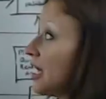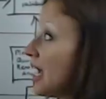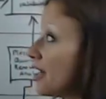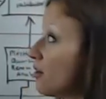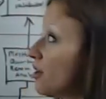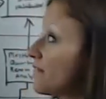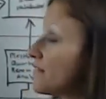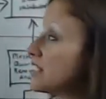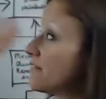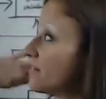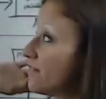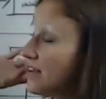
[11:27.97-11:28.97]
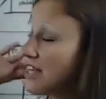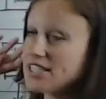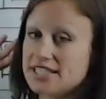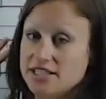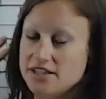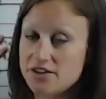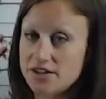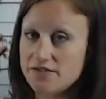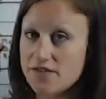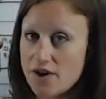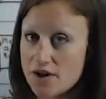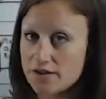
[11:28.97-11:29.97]
and all of the different phases that are
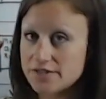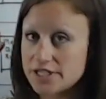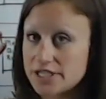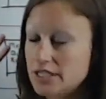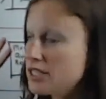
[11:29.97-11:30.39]
involved,